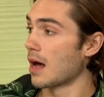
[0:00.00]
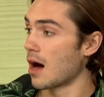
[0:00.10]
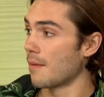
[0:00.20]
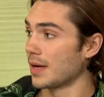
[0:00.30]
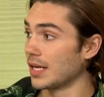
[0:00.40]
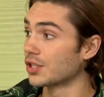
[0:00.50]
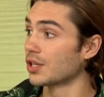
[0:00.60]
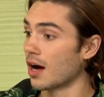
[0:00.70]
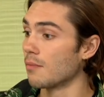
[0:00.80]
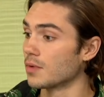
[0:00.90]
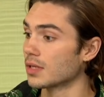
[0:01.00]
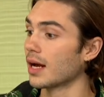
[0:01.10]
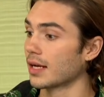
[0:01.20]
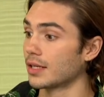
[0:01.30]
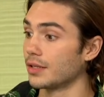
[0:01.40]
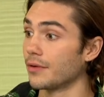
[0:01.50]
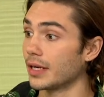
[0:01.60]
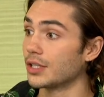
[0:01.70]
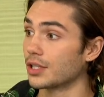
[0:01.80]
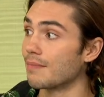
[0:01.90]
Um, each time was like, you
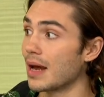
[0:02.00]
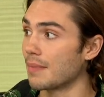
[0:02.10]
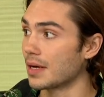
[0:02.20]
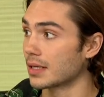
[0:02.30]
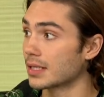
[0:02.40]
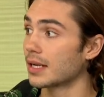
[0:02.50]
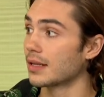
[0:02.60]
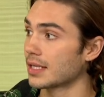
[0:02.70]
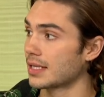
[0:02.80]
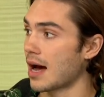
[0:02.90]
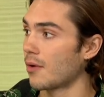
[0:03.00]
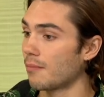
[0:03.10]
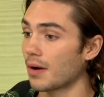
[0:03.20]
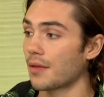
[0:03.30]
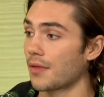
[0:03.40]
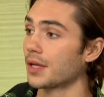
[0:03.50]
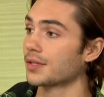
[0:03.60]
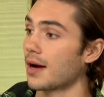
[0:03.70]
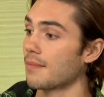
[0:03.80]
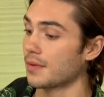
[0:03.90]
really should maybe consider this now. And by the
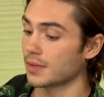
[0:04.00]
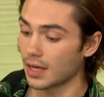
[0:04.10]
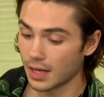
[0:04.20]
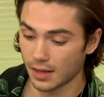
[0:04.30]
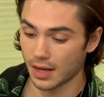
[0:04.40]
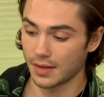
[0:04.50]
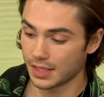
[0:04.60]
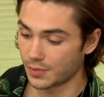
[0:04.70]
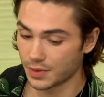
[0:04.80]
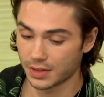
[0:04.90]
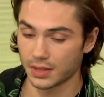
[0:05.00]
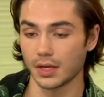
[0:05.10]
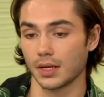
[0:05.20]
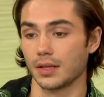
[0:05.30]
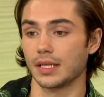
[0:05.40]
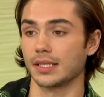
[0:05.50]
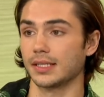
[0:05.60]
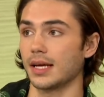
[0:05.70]
third time, he was like, like this was, this is